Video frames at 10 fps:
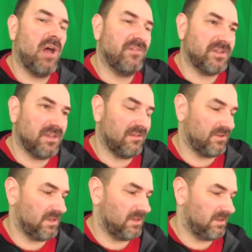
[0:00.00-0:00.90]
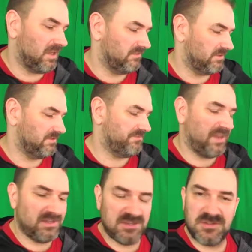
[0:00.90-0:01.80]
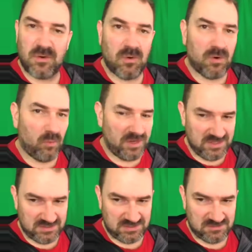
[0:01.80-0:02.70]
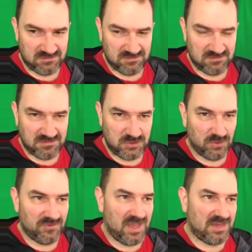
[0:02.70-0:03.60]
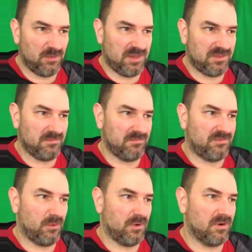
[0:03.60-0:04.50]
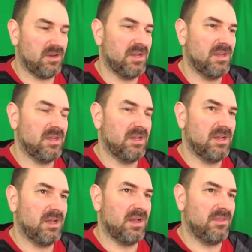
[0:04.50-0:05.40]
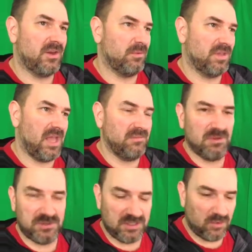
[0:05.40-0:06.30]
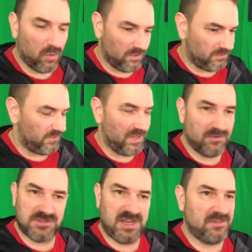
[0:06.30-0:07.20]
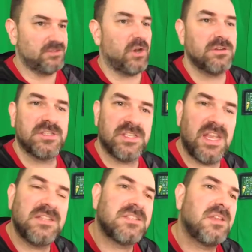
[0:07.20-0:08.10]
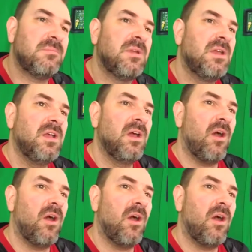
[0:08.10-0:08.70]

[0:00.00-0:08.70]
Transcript: of a defendant or a witness to evaluate them for their reliability in court. Do they understand the charges against them?